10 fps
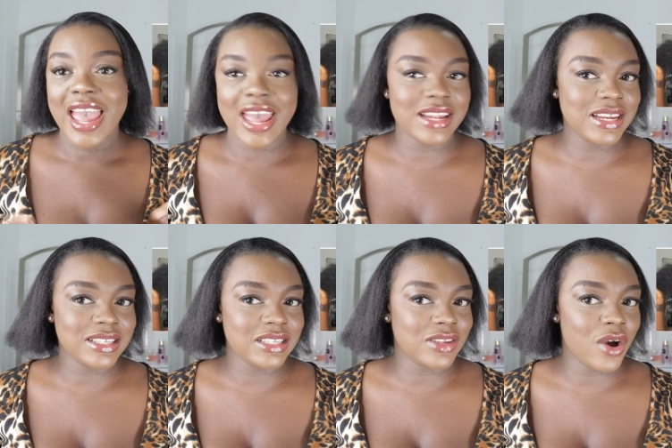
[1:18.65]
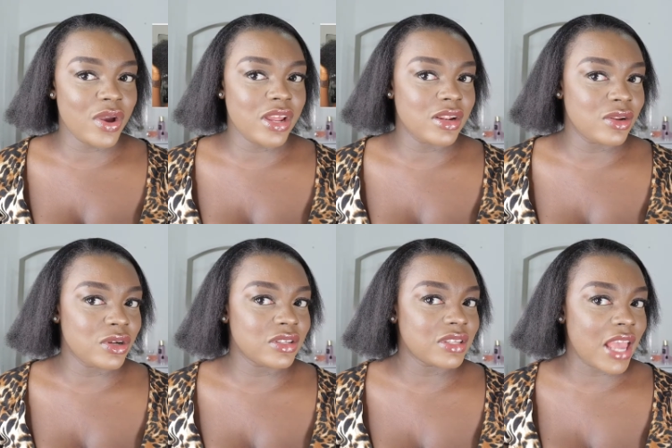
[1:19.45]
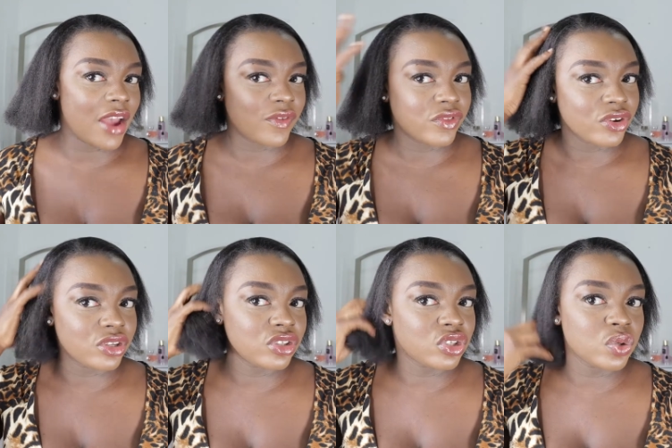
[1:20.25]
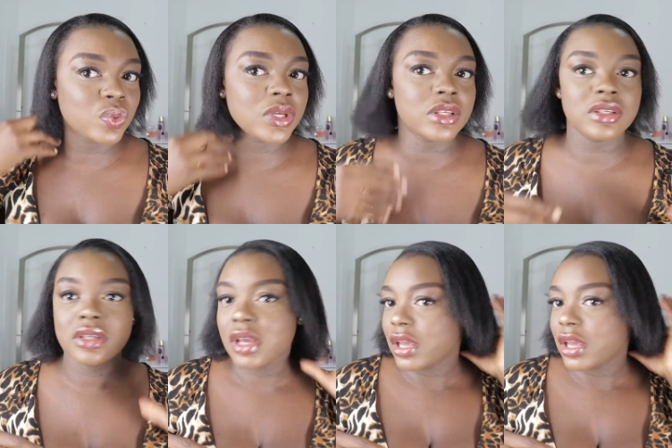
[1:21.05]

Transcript: and this is how it looks after two weeks